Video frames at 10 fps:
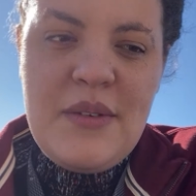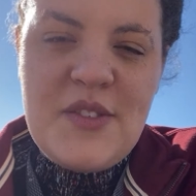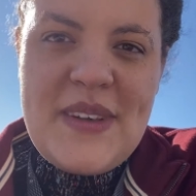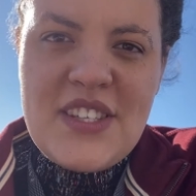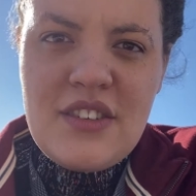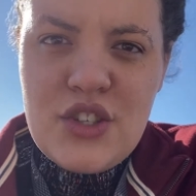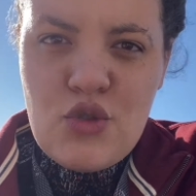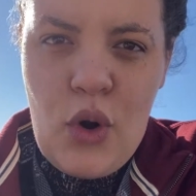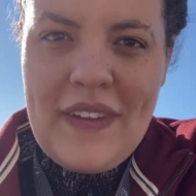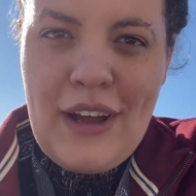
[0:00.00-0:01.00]
was basically
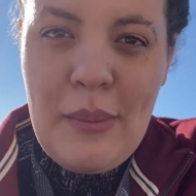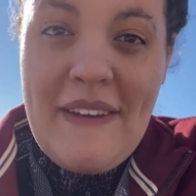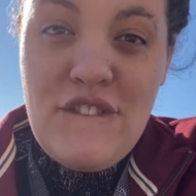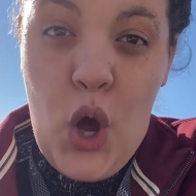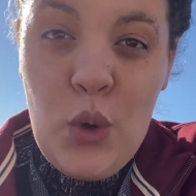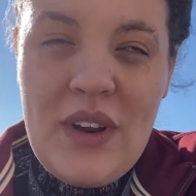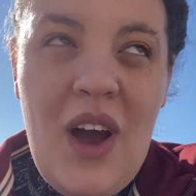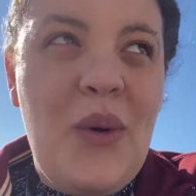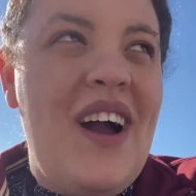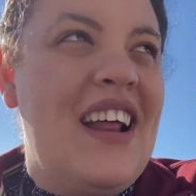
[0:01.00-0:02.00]
scrolling on my phone.
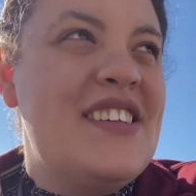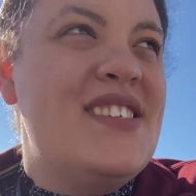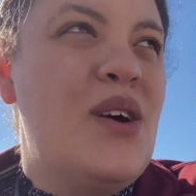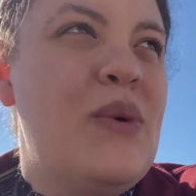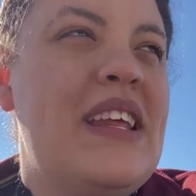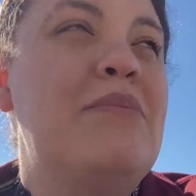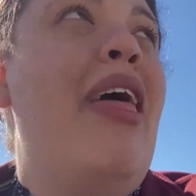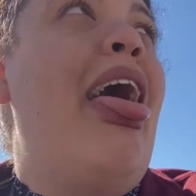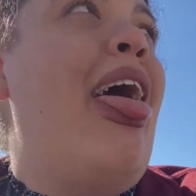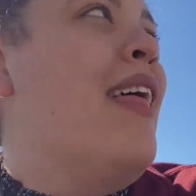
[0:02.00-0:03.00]
Oh God, it's so windy.
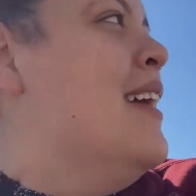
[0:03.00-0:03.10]
I